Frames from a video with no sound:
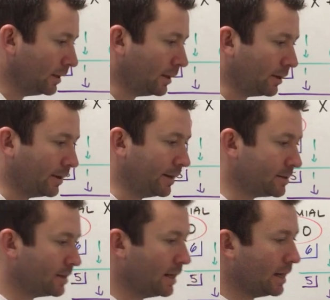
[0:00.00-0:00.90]
All
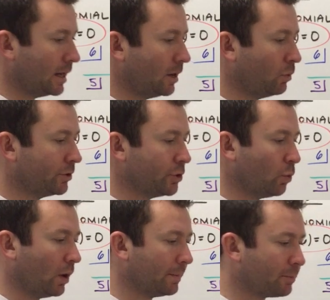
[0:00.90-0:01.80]
right. We'll do
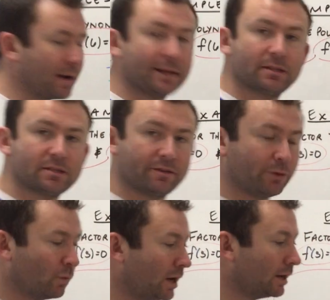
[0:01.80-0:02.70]
one practice if
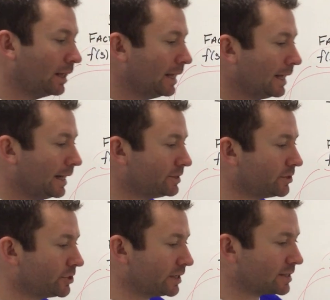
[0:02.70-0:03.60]
you want. I'd
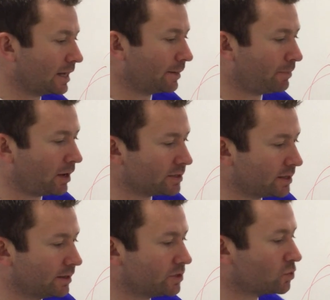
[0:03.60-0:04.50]
suggest kind of
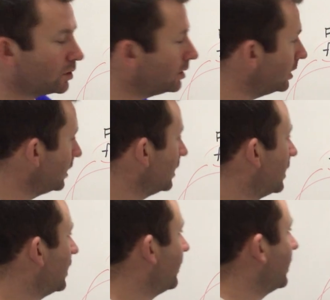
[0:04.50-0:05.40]
pausing this one
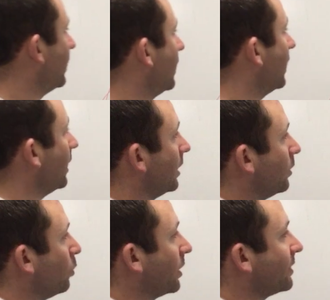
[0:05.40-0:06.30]
and then
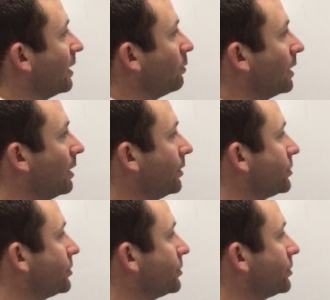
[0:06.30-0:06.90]
work that one out